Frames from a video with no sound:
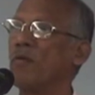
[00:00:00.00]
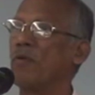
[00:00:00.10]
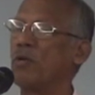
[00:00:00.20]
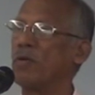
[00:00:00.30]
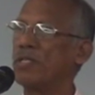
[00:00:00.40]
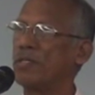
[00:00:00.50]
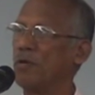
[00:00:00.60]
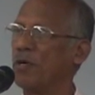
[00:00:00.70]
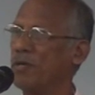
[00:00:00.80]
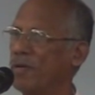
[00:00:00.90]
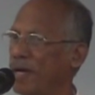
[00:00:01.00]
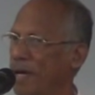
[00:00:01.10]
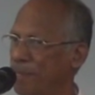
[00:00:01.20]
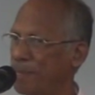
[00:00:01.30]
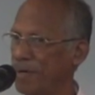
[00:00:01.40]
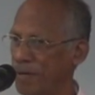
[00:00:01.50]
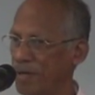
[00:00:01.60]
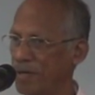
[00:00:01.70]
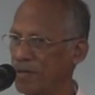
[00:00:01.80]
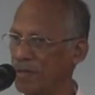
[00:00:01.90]
what was going to happen
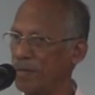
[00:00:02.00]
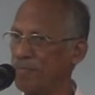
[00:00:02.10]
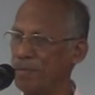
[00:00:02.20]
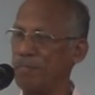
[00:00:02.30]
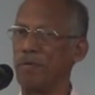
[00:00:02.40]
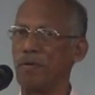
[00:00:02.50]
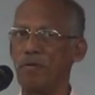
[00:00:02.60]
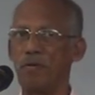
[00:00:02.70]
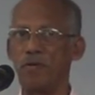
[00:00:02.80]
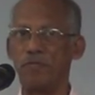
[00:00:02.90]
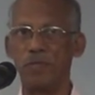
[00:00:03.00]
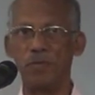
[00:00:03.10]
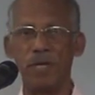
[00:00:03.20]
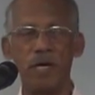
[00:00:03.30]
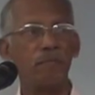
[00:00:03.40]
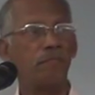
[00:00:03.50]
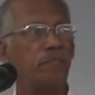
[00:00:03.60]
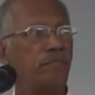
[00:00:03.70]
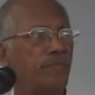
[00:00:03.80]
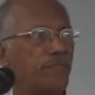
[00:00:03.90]
to the people of Judah.
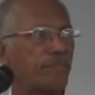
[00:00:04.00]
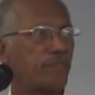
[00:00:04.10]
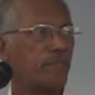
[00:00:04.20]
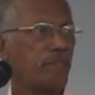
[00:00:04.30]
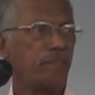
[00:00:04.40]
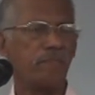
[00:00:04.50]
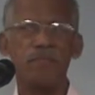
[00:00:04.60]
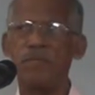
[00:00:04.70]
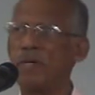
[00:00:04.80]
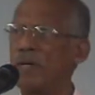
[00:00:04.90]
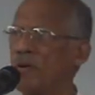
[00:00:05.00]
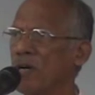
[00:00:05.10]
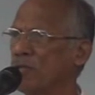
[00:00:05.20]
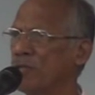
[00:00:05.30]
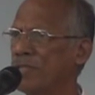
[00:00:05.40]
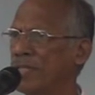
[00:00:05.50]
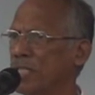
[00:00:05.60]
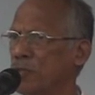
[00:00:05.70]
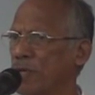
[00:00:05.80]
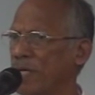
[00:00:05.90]
And all those
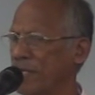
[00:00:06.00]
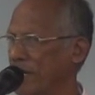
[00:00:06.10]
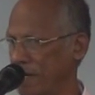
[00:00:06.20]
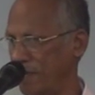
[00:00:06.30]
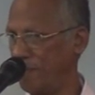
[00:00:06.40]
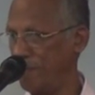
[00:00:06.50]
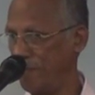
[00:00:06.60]
things were there.